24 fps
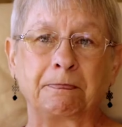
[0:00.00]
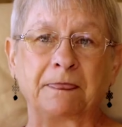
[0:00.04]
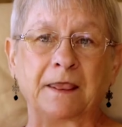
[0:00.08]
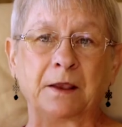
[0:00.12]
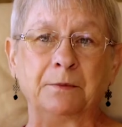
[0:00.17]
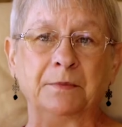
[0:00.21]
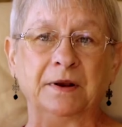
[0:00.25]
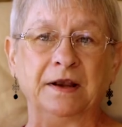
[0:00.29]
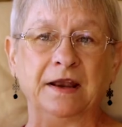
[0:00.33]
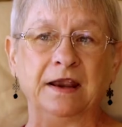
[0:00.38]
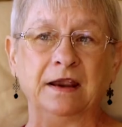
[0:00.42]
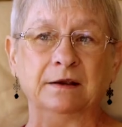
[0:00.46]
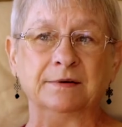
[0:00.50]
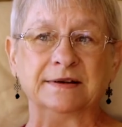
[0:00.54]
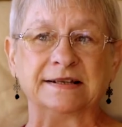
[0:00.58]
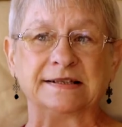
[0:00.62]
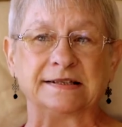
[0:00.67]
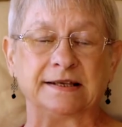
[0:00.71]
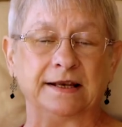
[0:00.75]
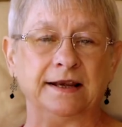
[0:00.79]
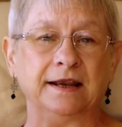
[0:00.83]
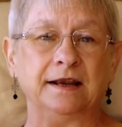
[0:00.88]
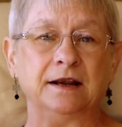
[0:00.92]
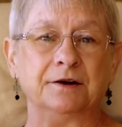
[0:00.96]
When he was
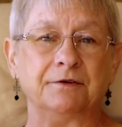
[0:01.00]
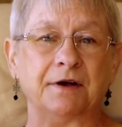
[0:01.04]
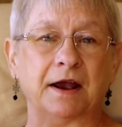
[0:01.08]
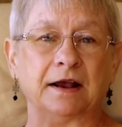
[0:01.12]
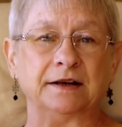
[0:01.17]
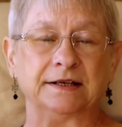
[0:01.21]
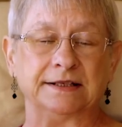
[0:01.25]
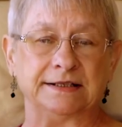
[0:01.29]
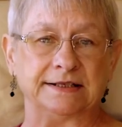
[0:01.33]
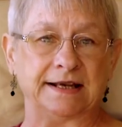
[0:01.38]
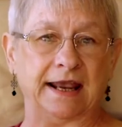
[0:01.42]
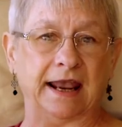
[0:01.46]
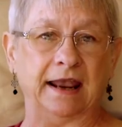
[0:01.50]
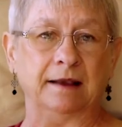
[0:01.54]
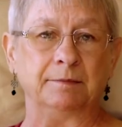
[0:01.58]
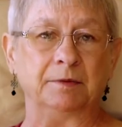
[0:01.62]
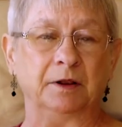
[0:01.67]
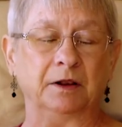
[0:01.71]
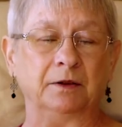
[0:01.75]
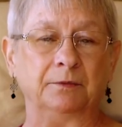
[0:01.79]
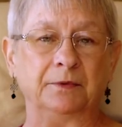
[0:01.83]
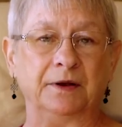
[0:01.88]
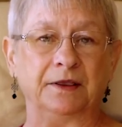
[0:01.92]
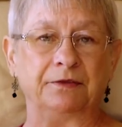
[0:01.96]
sitting around a
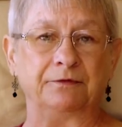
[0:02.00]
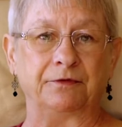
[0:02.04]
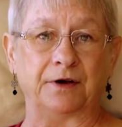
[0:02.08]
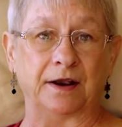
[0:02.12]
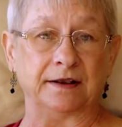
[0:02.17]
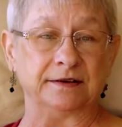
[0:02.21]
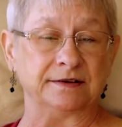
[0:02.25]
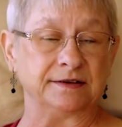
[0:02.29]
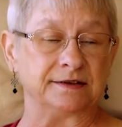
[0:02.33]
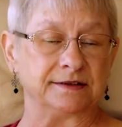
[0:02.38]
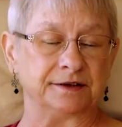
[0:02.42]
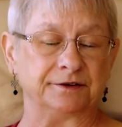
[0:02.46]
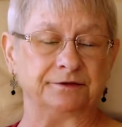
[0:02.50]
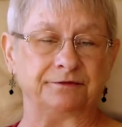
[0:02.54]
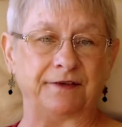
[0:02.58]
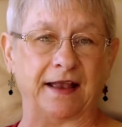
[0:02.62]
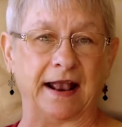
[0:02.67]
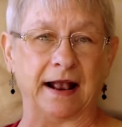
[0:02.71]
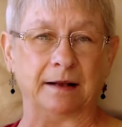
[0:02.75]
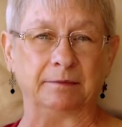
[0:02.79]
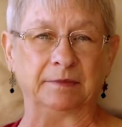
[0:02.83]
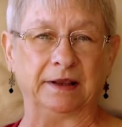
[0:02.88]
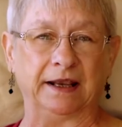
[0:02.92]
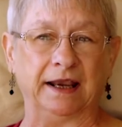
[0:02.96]
table with friends or
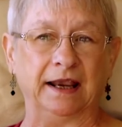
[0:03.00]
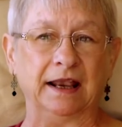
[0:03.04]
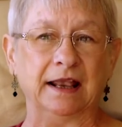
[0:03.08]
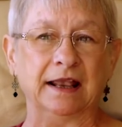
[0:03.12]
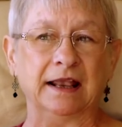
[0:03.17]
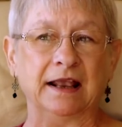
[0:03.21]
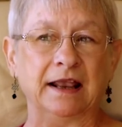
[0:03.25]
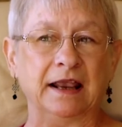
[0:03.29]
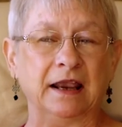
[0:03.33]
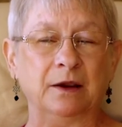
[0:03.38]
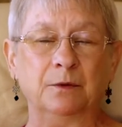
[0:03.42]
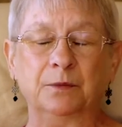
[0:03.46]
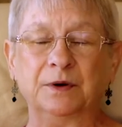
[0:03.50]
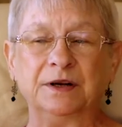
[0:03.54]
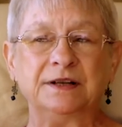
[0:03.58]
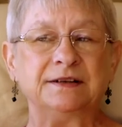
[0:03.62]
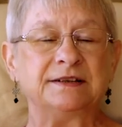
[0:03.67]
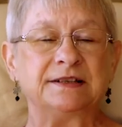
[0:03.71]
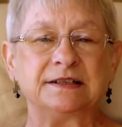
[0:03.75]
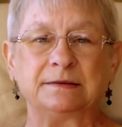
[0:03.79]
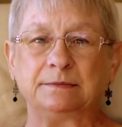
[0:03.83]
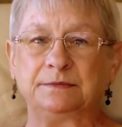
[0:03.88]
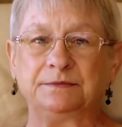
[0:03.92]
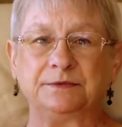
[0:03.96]
family, he
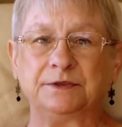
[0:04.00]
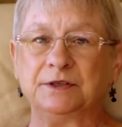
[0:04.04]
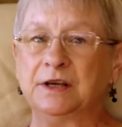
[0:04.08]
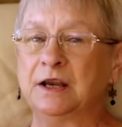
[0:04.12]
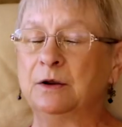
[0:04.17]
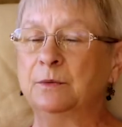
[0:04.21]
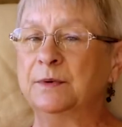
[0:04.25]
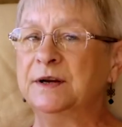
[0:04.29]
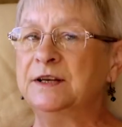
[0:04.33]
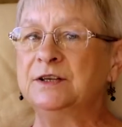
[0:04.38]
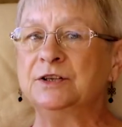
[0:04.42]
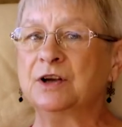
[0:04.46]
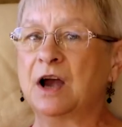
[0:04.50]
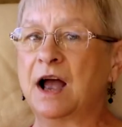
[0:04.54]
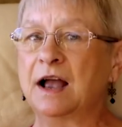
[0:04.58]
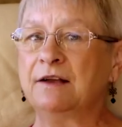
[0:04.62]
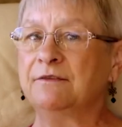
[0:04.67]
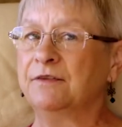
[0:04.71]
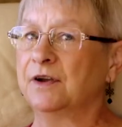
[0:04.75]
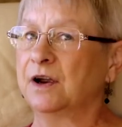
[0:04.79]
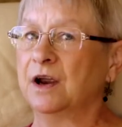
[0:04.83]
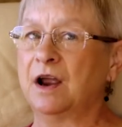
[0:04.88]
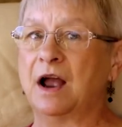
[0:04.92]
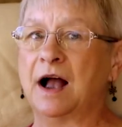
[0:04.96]
wouldn't talk
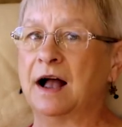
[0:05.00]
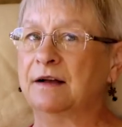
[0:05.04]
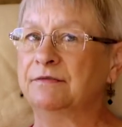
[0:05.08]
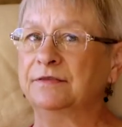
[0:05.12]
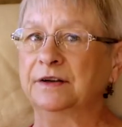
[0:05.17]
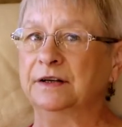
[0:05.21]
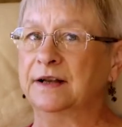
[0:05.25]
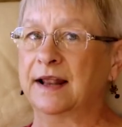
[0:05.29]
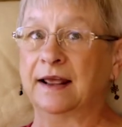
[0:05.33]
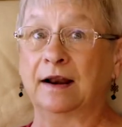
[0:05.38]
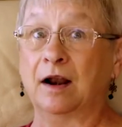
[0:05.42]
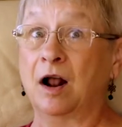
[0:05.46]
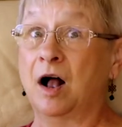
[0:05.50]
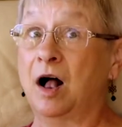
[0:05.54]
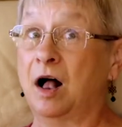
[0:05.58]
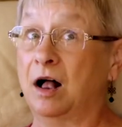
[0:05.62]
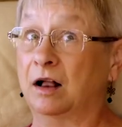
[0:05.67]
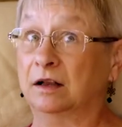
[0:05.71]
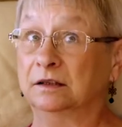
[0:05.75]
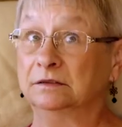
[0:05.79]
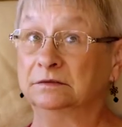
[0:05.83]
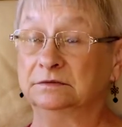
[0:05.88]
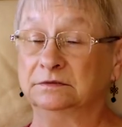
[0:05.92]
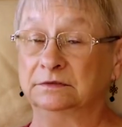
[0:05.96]
very often at
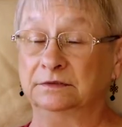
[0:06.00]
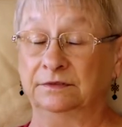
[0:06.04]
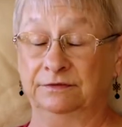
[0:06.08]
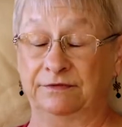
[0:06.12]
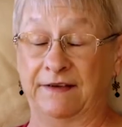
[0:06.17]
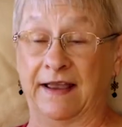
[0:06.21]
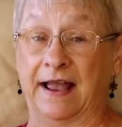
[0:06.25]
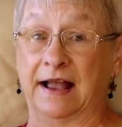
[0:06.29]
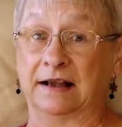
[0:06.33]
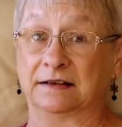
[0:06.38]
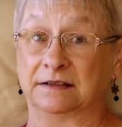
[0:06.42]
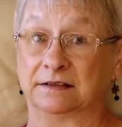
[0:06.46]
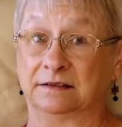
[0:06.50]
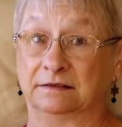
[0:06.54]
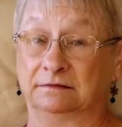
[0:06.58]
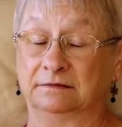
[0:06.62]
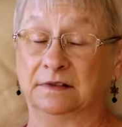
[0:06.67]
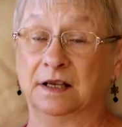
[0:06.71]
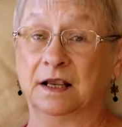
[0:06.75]
all. In fact,